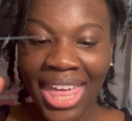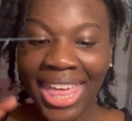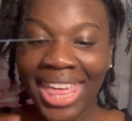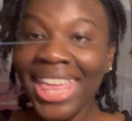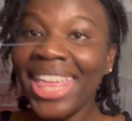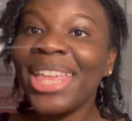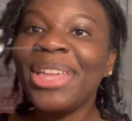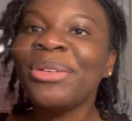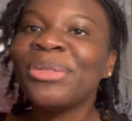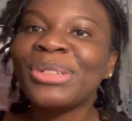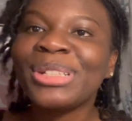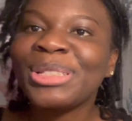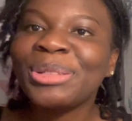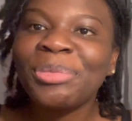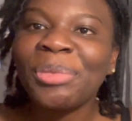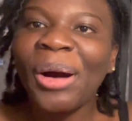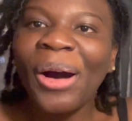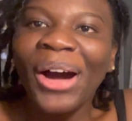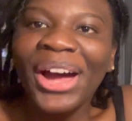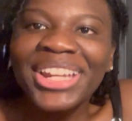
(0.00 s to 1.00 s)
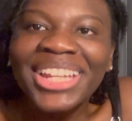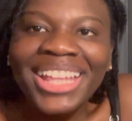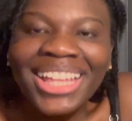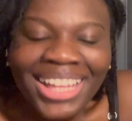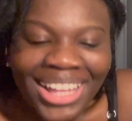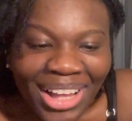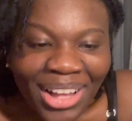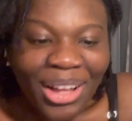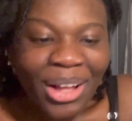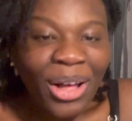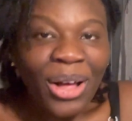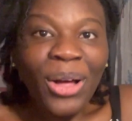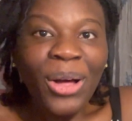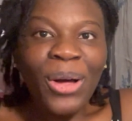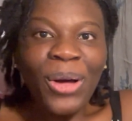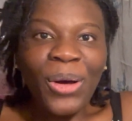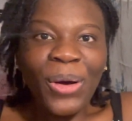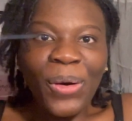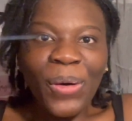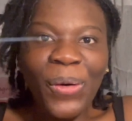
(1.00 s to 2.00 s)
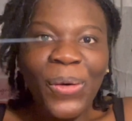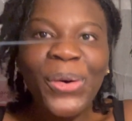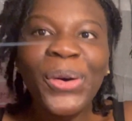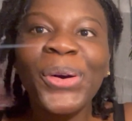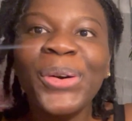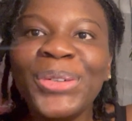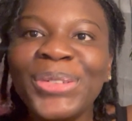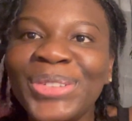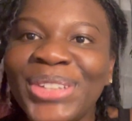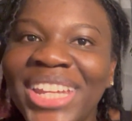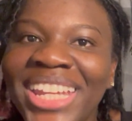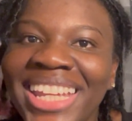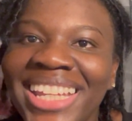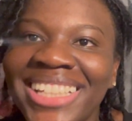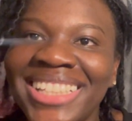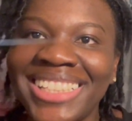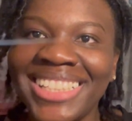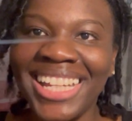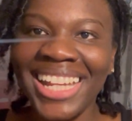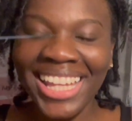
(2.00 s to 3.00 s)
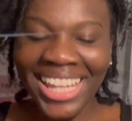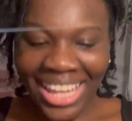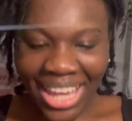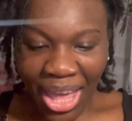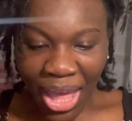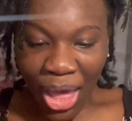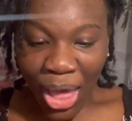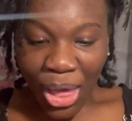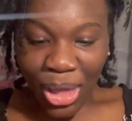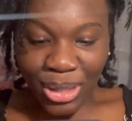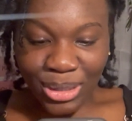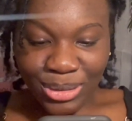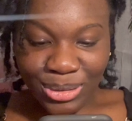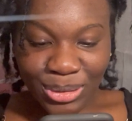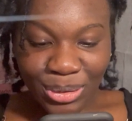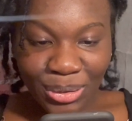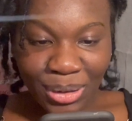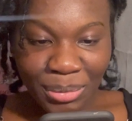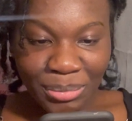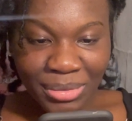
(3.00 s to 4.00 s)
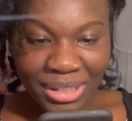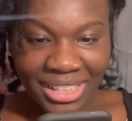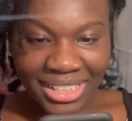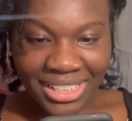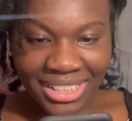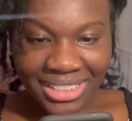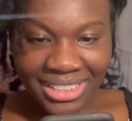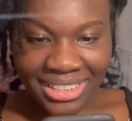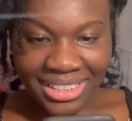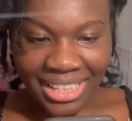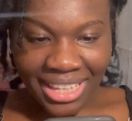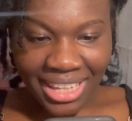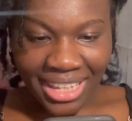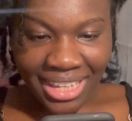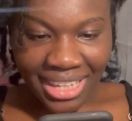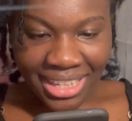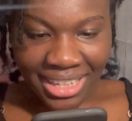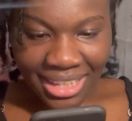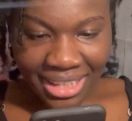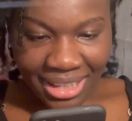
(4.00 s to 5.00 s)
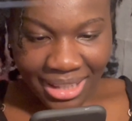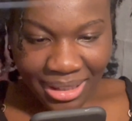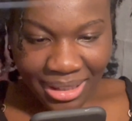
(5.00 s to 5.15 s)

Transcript: He responded. Who this? So I'm gonna say